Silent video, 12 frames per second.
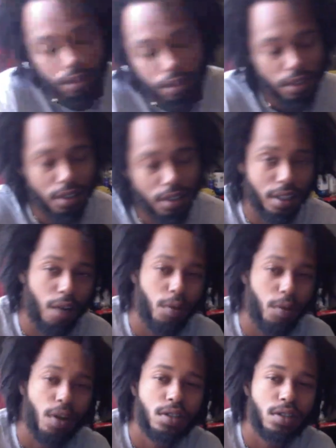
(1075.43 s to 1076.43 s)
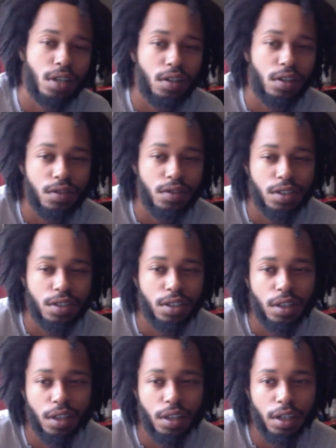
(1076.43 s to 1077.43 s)
allowing ourselves to
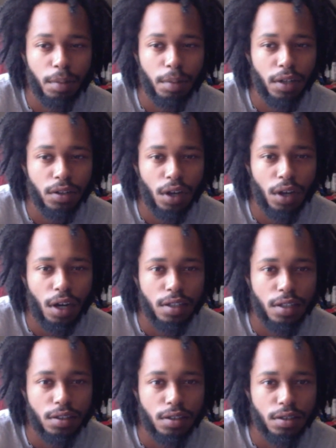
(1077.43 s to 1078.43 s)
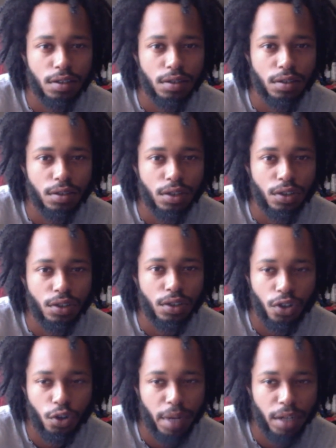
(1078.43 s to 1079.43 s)
think better thoughts,
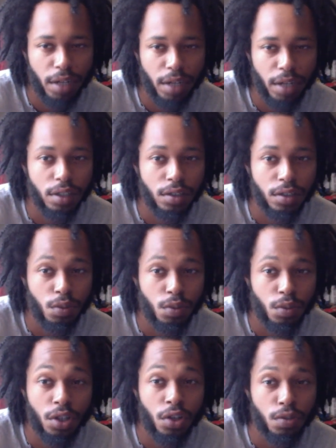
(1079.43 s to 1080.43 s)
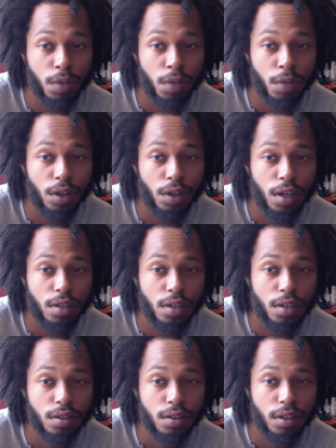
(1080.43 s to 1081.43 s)
do better things with those better thoughts,
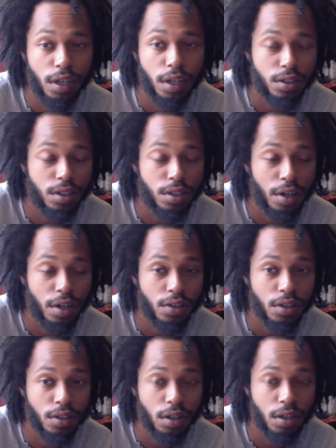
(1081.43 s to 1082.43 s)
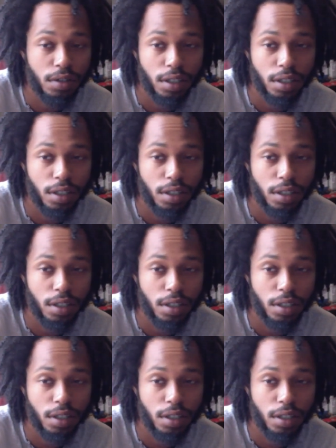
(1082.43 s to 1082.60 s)
understand ourselves at a